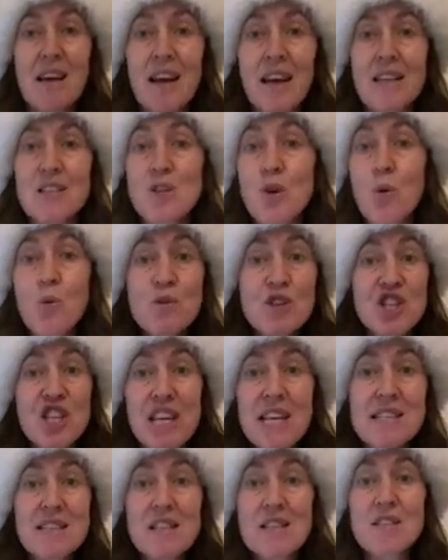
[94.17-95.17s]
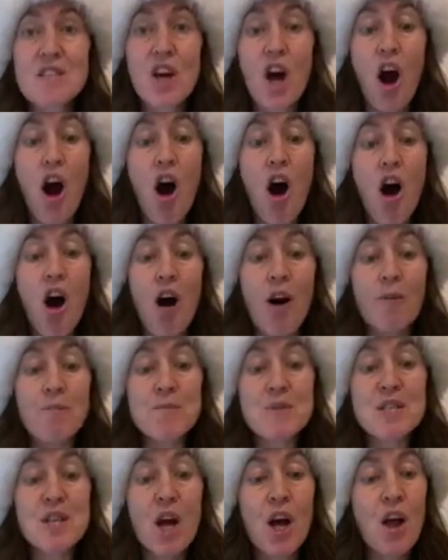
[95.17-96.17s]
It's called Jesus
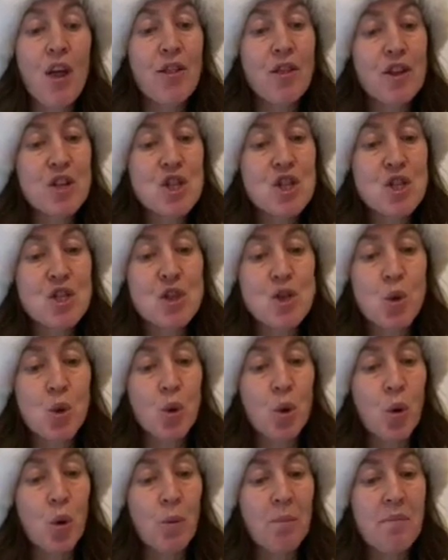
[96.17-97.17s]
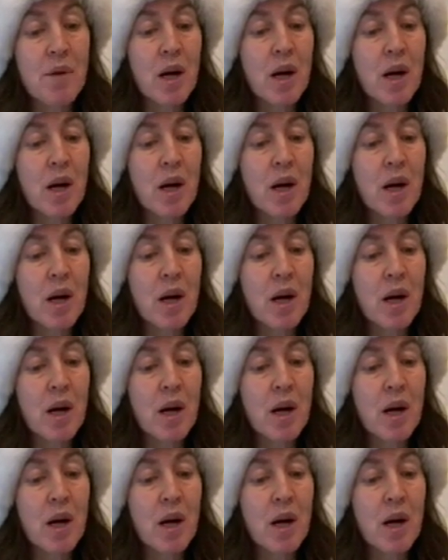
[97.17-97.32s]
Calms the Storm.